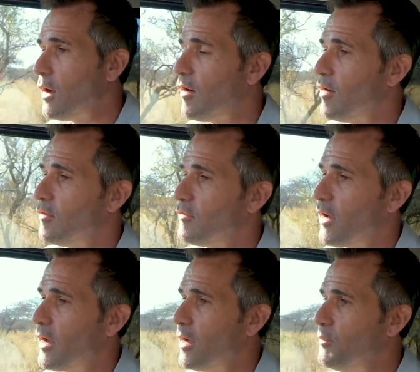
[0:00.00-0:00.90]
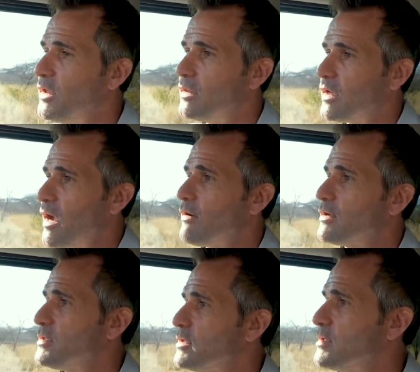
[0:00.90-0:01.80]
of uh, Meet the
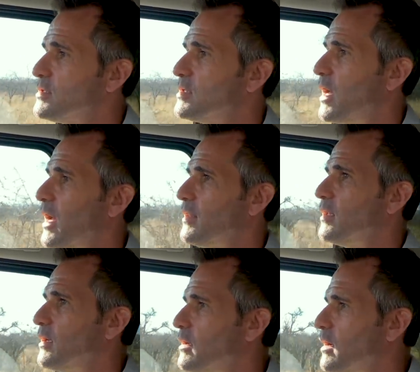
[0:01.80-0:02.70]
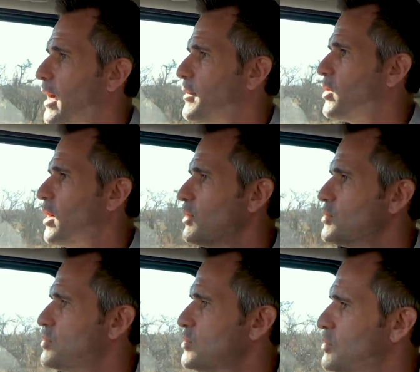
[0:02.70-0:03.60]
Characters. I think I'm going
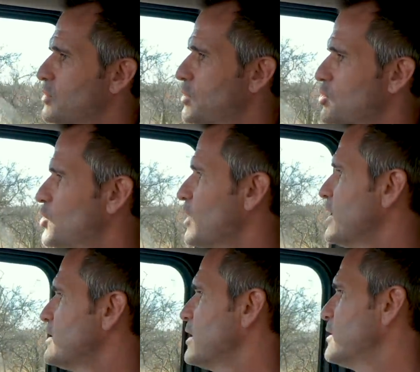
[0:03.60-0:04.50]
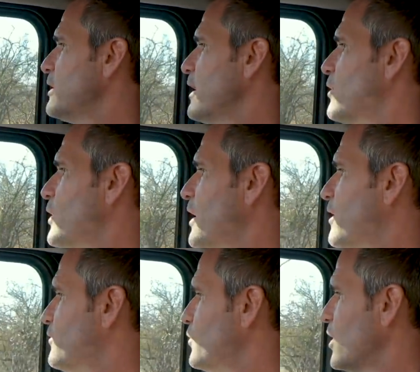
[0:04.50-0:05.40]
to enjoy it. And here we
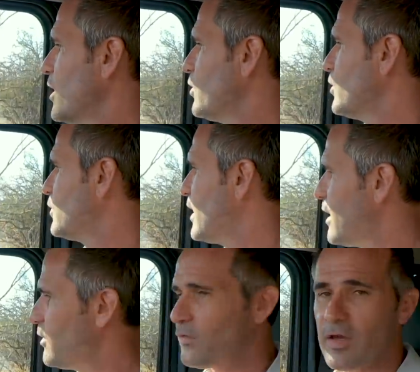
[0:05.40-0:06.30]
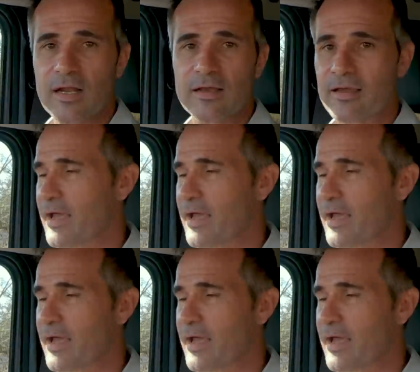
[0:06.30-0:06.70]
have, uh, today we've had like a